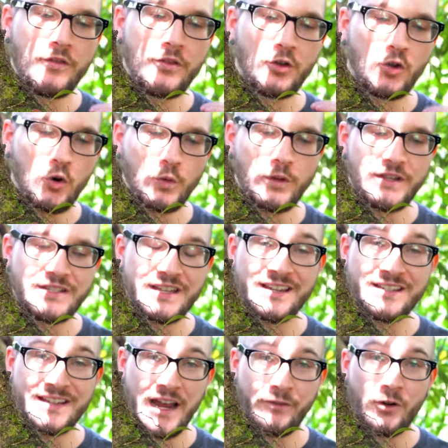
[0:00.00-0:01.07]
of the coolest
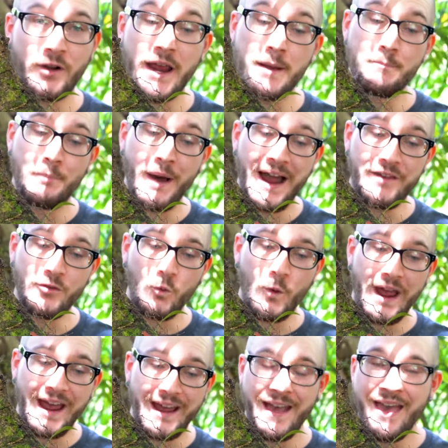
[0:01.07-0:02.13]
things ever. And by the
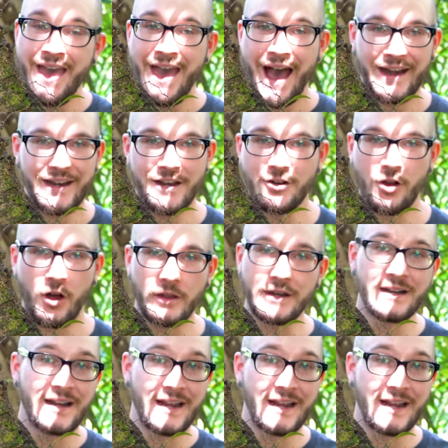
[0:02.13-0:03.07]
way, I didn't call it an